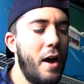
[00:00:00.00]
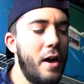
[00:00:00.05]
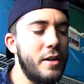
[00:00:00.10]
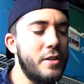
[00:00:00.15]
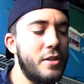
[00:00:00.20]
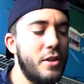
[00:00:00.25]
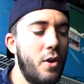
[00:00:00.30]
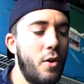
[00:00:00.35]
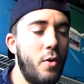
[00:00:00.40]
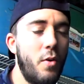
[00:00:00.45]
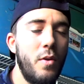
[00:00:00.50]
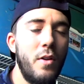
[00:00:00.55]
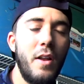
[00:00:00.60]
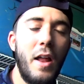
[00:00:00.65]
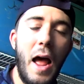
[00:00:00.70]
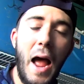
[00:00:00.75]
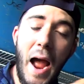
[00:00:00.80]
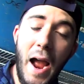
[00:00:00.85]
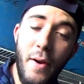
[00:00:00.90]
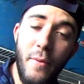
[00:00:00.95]
So
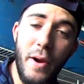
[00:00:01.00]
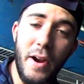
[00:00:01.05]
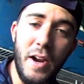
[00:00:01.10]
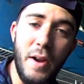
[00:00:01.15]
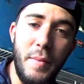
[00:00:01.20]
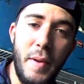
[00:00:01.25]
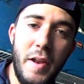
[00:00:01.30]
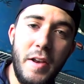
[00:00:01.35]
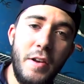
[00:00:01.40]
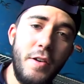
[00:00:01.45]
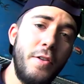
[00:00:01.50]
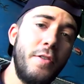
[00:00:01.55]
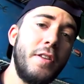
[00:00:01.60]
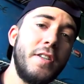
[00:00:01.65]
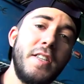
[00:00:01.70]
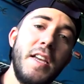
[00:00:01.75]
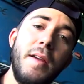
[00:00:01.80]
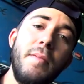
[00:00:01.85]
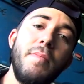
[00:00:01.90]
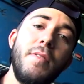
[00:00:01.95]
I recommend you do the
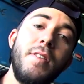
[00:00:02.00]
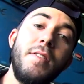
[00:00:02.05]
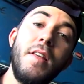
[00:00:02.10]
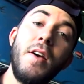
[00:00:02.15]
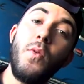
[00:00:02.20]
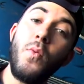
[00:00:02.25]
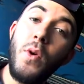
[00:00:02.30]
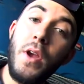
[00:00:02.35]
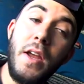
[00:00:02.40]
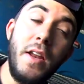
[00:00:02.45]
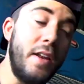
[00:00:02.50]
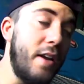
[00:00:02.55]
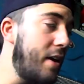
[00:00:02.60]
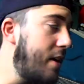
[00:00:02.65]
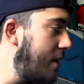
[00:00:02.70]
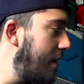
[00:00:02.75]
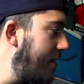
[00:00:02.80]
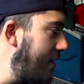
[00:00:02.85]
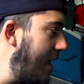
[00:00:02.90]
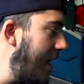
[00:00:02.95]
same thing that we
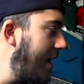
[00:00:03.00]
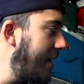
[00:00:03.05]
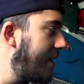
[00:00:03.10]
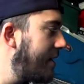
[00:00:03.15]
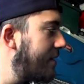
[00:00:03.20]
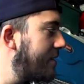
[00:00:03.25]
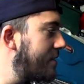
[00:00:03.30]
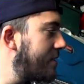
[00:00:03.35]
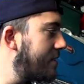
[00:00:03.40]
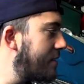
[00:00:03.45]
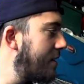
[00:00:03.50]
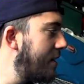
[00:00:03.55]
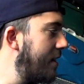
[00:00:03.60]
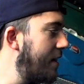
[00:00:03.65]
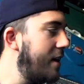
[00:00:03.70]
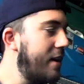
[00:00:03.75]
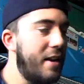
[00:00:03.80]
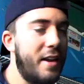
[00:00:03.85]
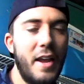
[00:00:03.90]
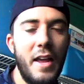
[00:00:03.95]
did, and that is
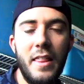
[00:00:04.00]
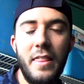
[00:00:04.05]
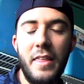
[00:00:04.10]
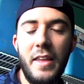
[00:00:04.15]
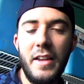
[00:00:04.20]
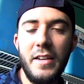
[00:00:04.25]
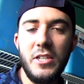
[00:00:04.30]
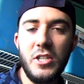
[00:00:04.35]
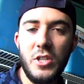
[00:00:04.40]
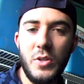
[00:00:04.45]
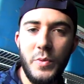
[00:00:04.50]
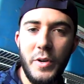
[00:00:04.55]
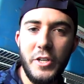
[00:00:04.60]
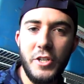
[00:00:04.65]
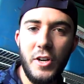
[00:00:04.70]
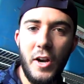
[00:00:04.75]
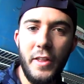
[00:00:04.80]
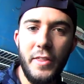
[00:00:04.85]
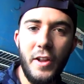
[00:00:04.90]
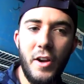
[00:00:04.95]
get the
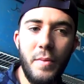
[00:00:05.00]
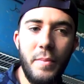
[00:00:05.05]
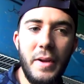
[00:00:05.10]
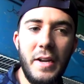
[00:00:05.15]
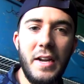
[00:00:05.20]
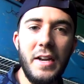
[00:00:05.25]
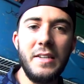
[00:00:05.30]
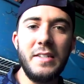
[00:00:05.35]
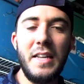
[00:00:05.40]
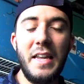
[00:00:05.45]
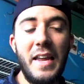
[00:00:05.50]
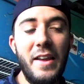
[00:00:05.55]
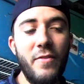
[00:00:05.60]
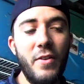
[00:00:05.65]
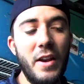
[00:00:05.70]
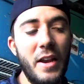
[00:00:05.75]
switch on there, because even